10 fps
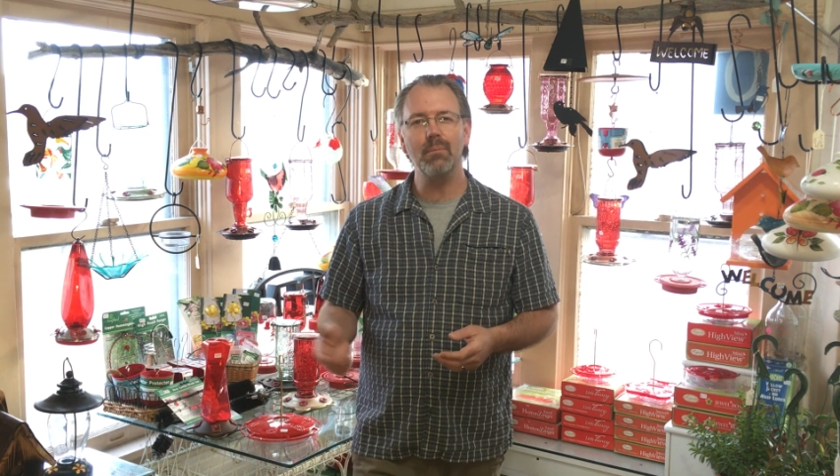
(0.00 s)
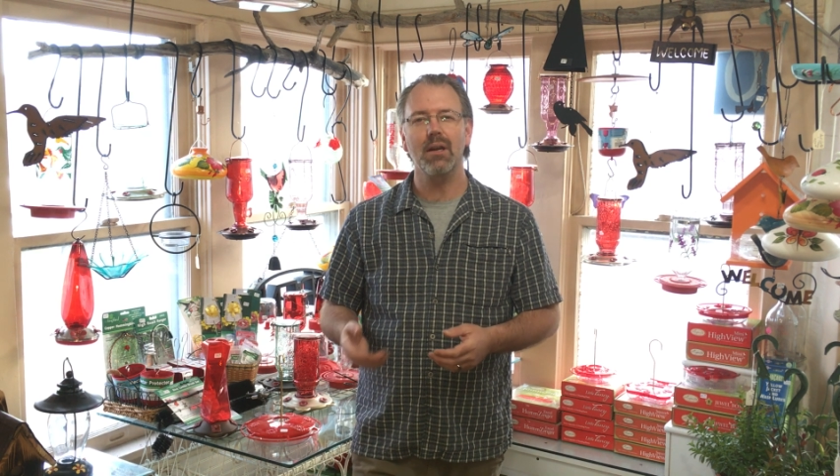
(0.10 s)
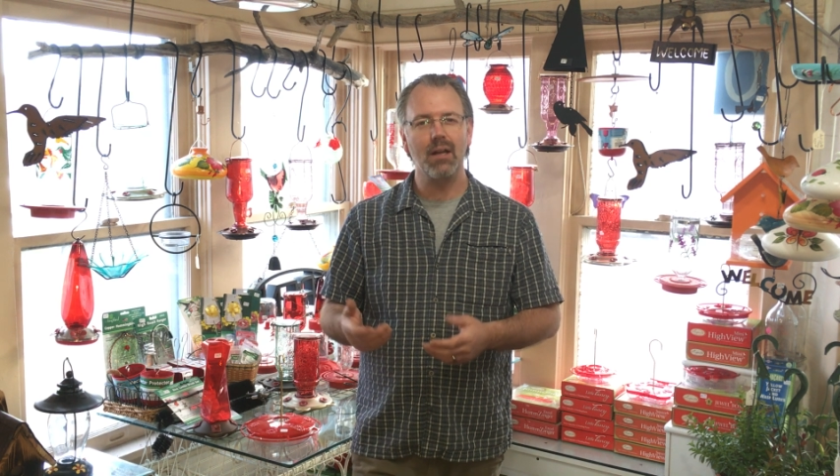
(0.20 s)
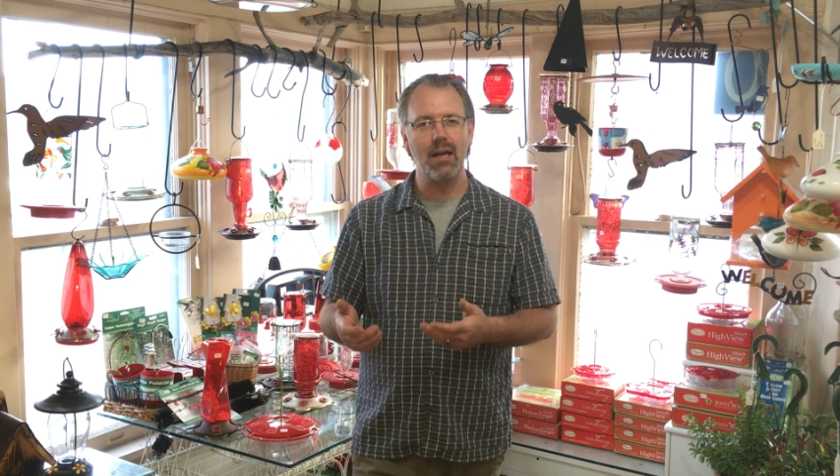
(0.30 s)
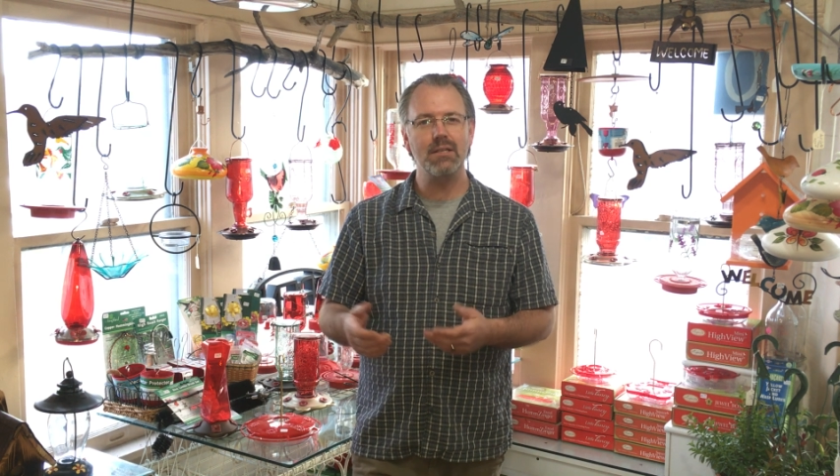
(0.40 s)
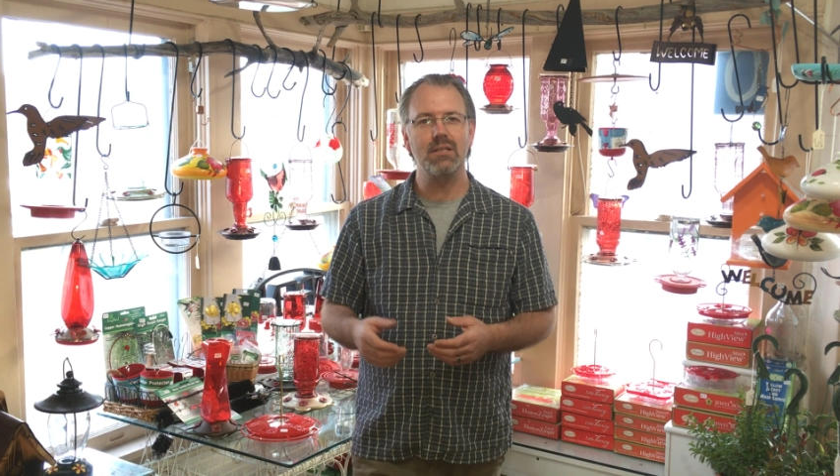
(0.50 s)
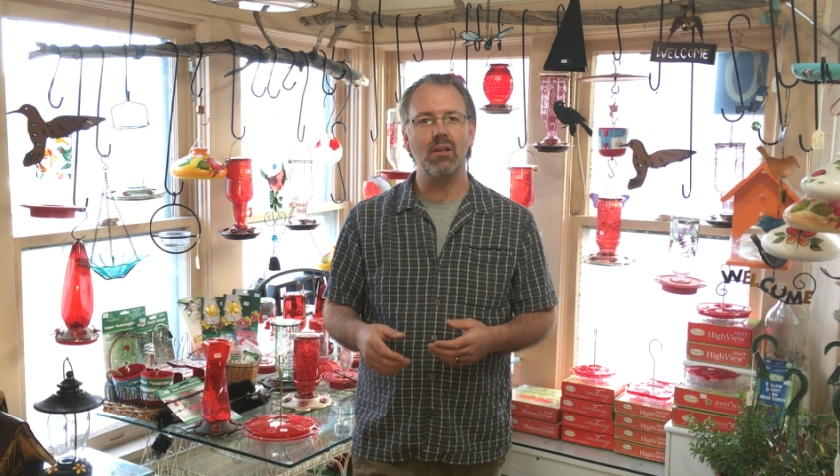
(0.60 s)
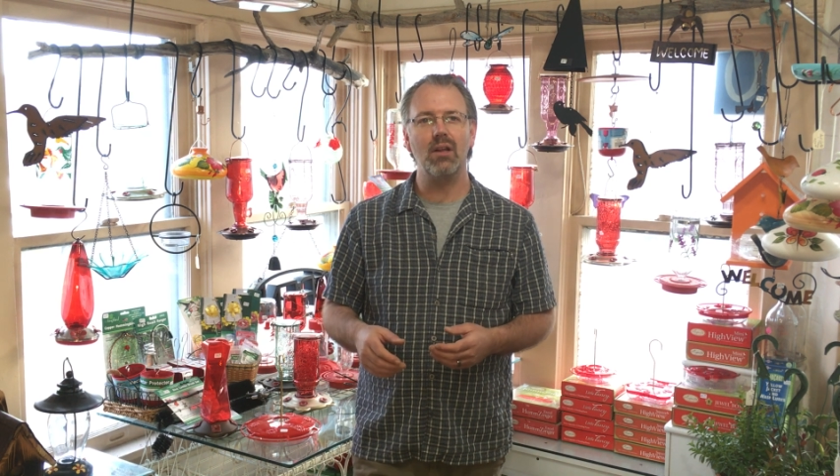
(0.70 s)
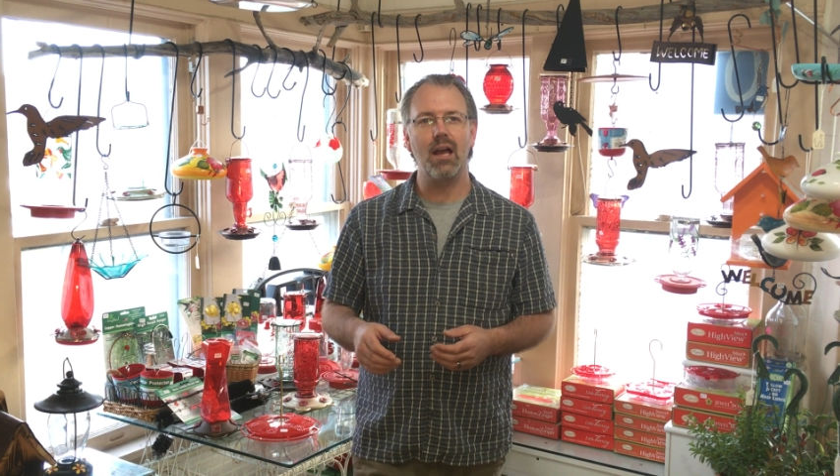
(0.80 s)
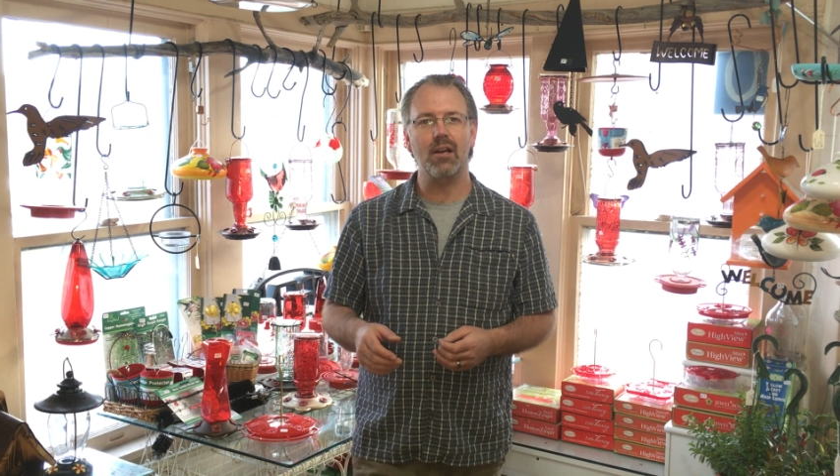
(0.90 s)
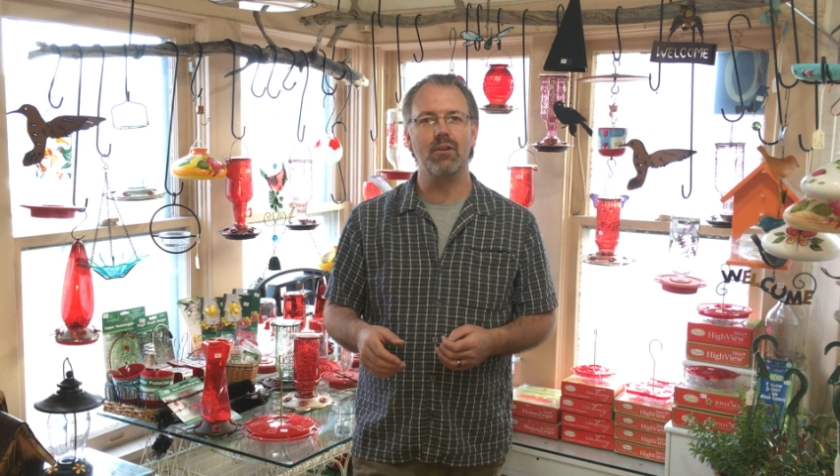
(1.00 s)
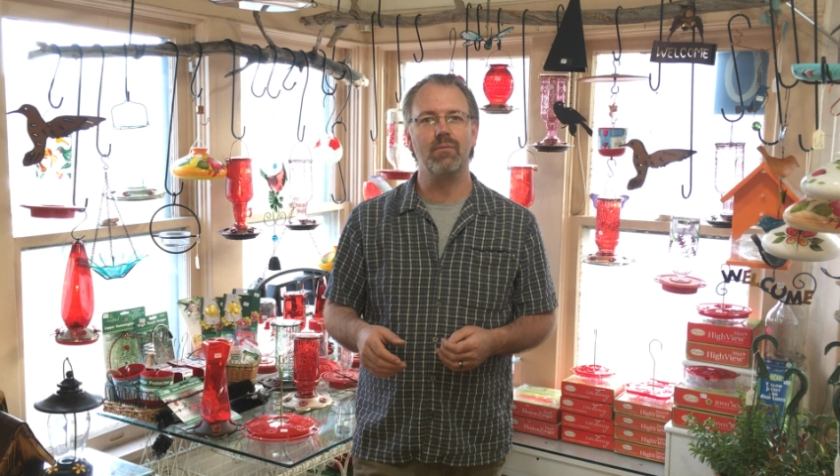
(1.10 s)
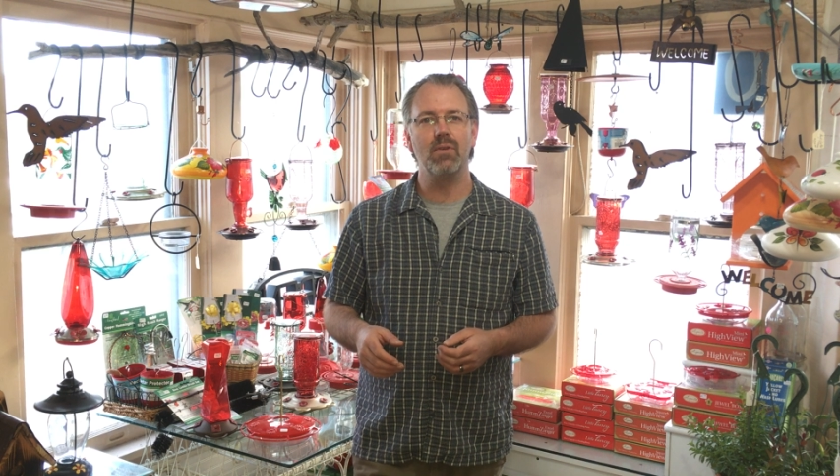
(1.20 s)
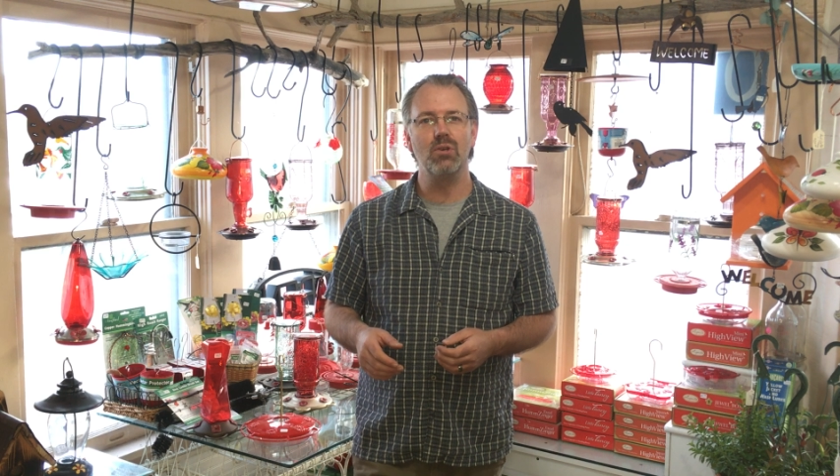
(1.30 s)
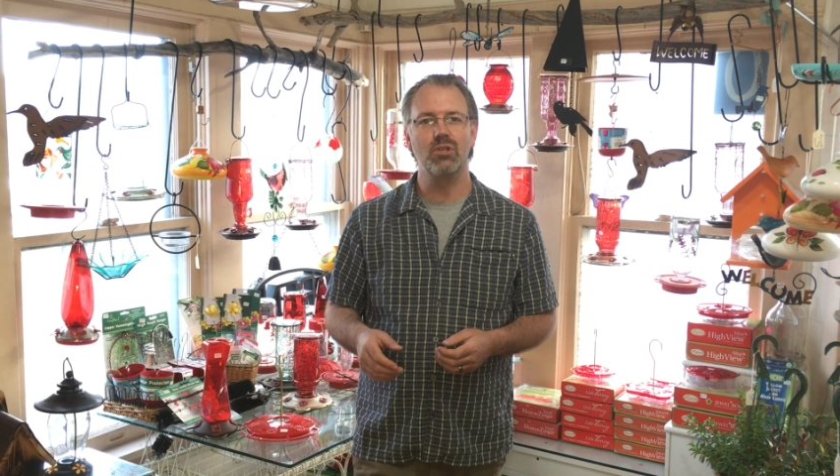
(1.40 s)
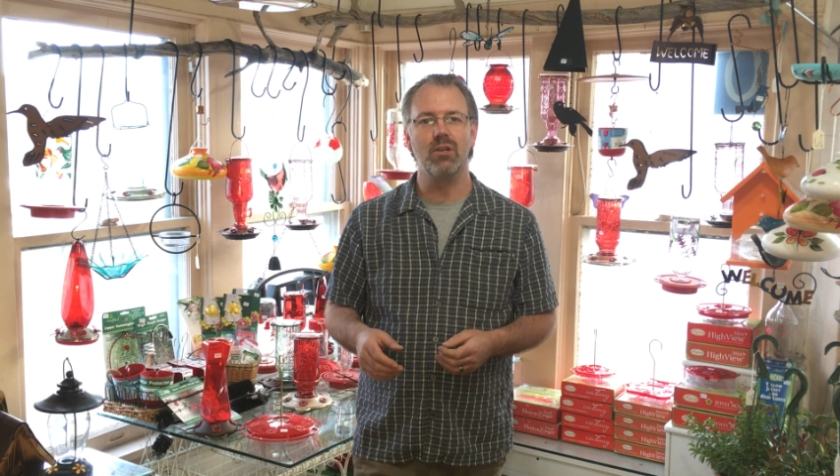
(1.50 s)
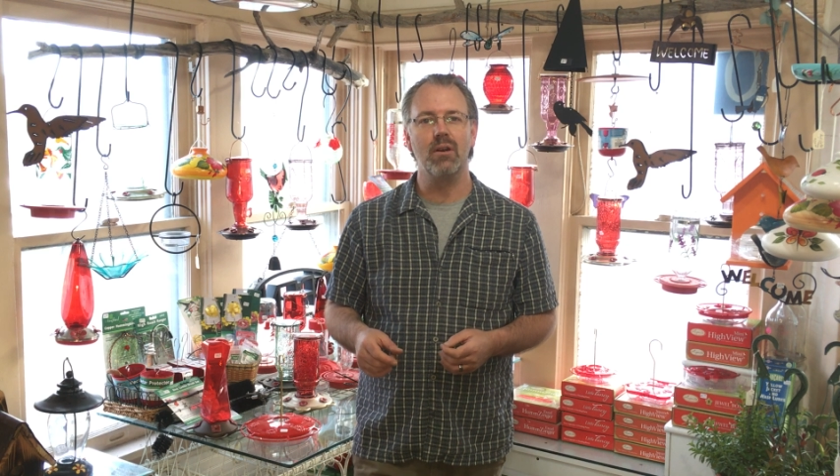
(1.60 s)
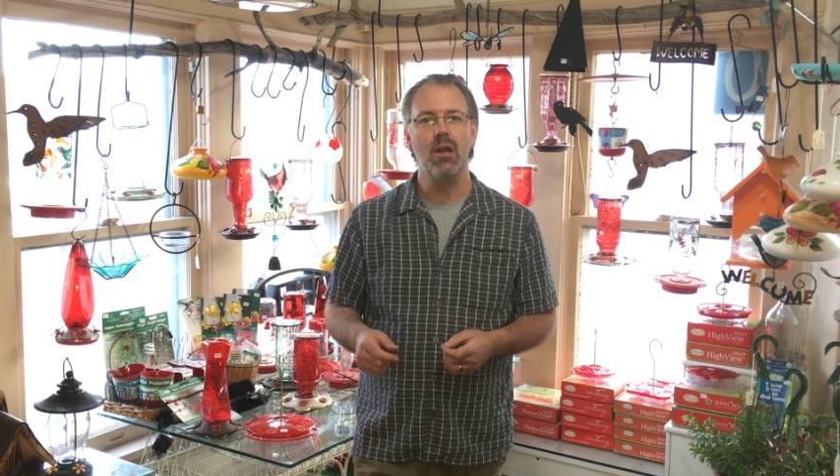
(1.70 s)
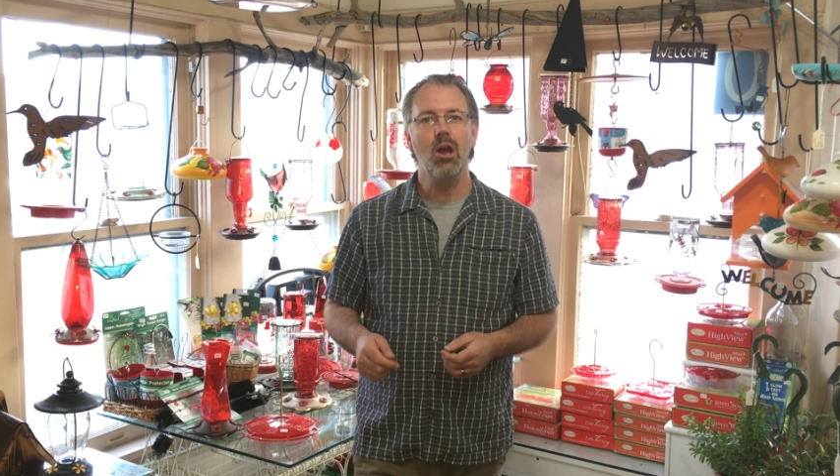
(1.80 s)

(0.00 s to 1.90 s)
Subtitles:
and it causes a lot of confusion.